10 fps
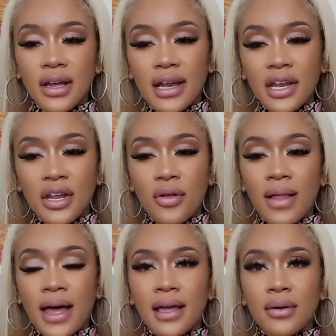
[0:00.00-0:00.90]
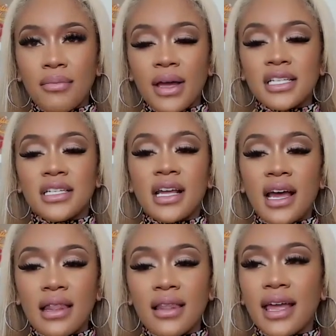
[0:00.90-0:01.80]
And I don't like meshing.
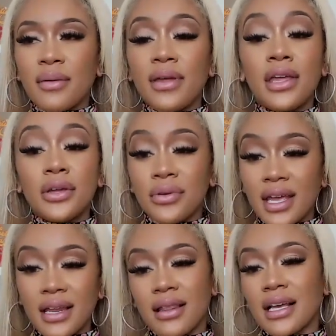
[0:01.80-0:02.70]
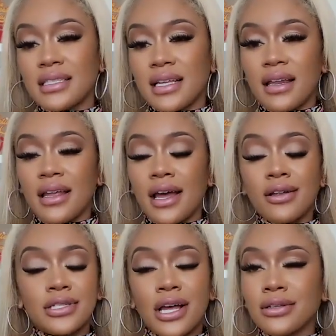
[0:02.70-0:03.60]
I like being unique and I like standing out.
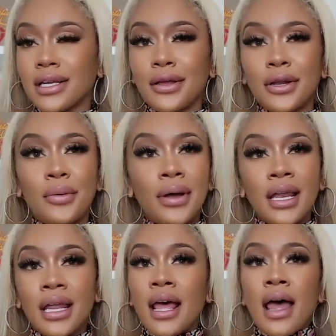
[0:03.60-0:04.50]
So I was like, you know what?